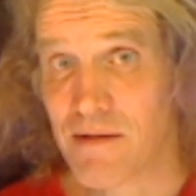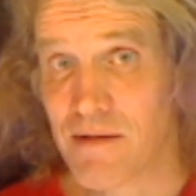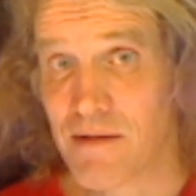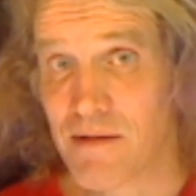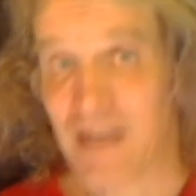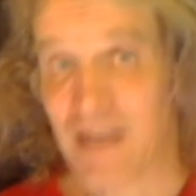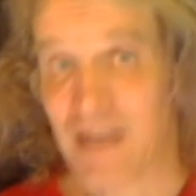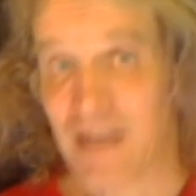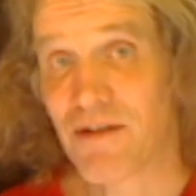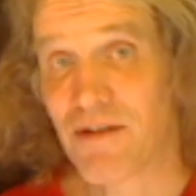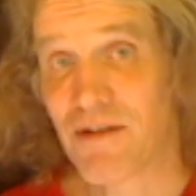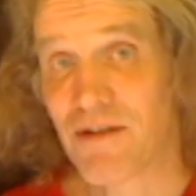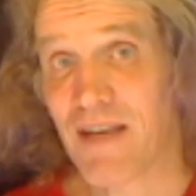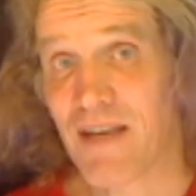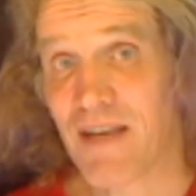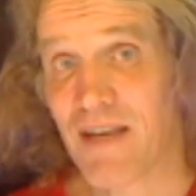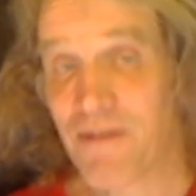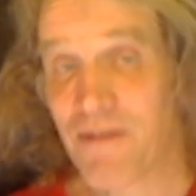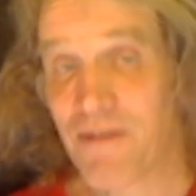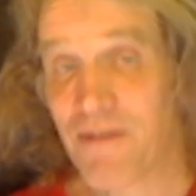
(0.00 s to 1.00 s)
that's the
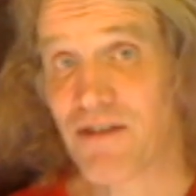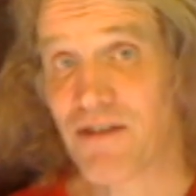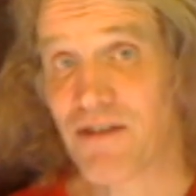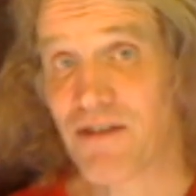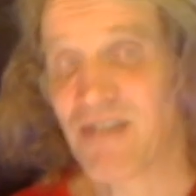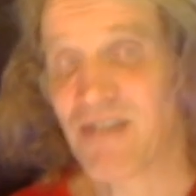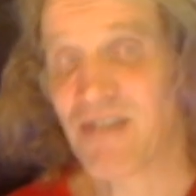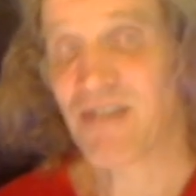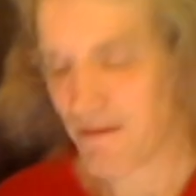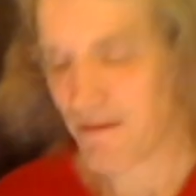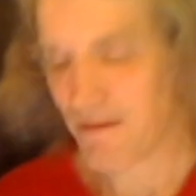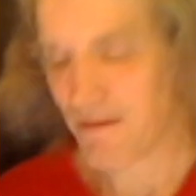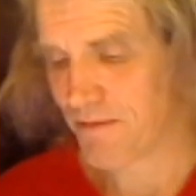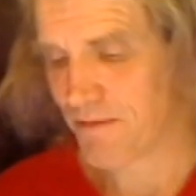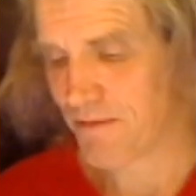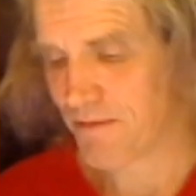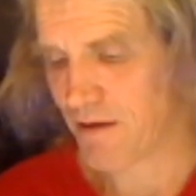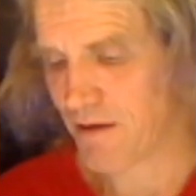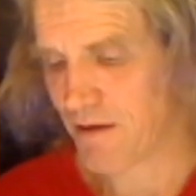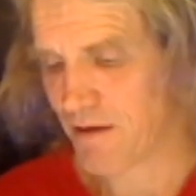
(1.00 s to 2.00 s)
efficiency
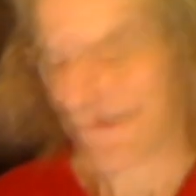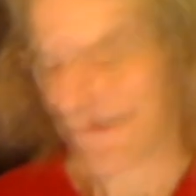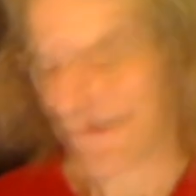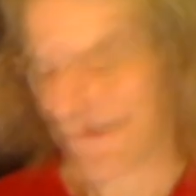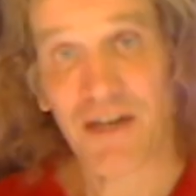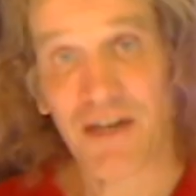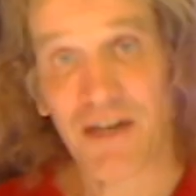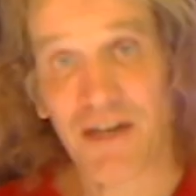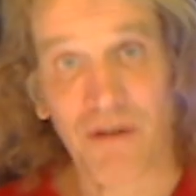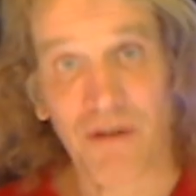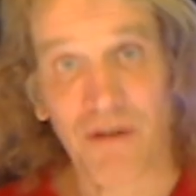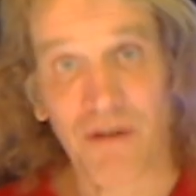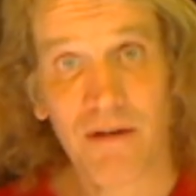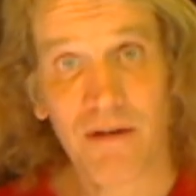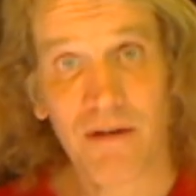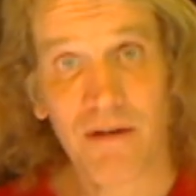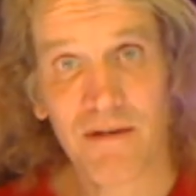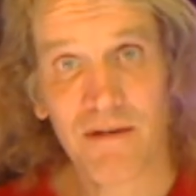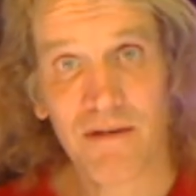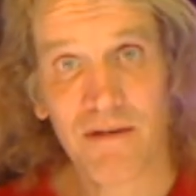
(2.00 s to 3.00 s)
of, of nature.
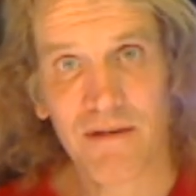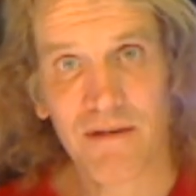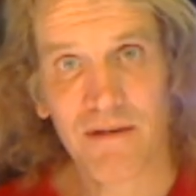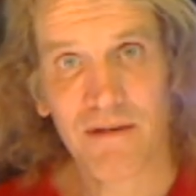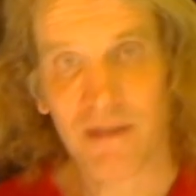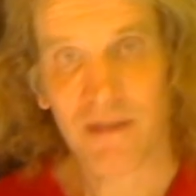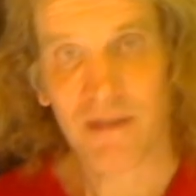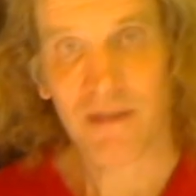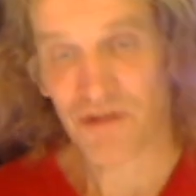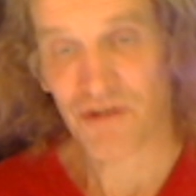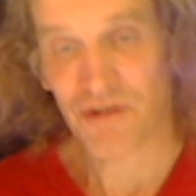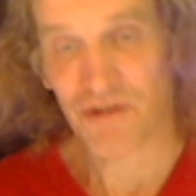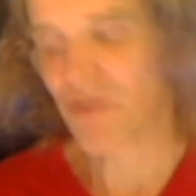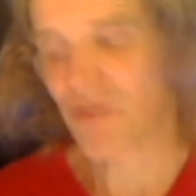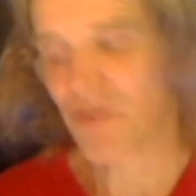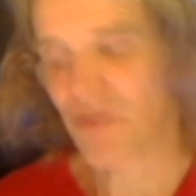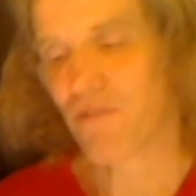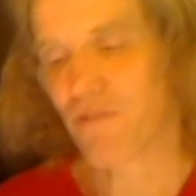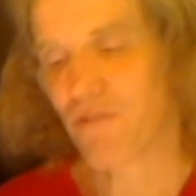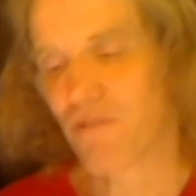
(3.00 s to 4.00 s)
It's just
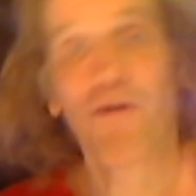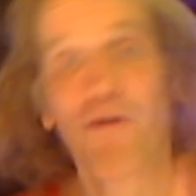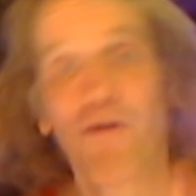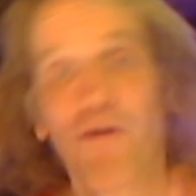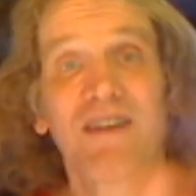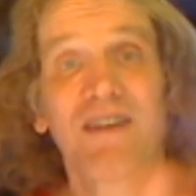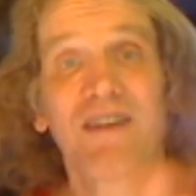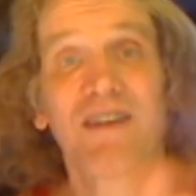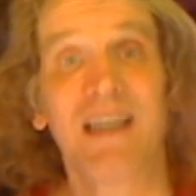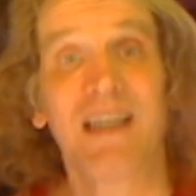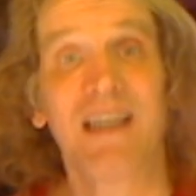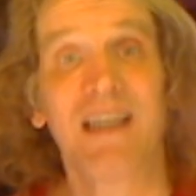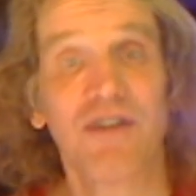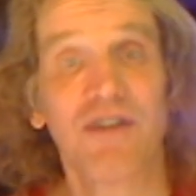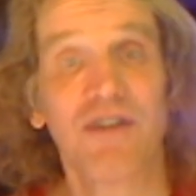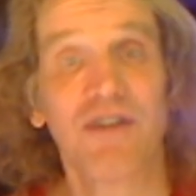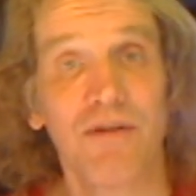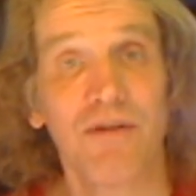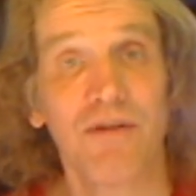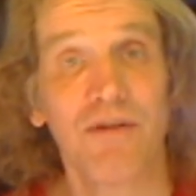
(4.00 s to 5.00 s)
going to force the
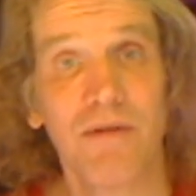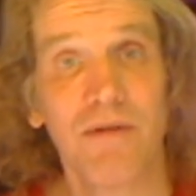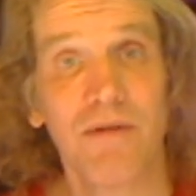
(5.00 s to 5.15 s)
issue